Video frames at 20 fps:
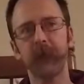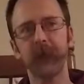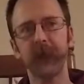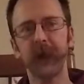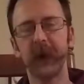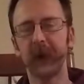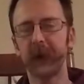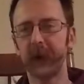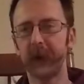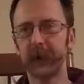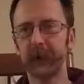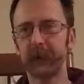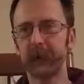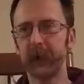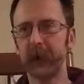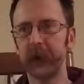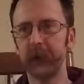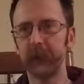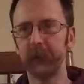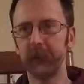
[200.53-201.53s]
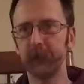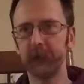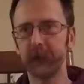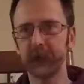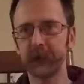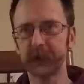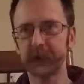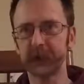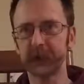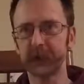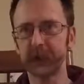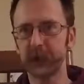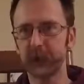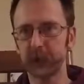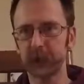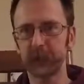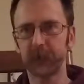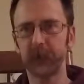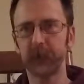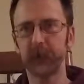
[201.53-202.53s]
and I'm a sucker
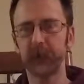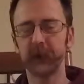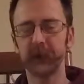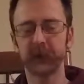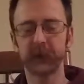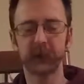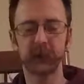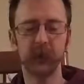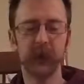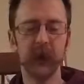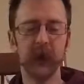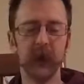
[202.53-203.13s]
for this,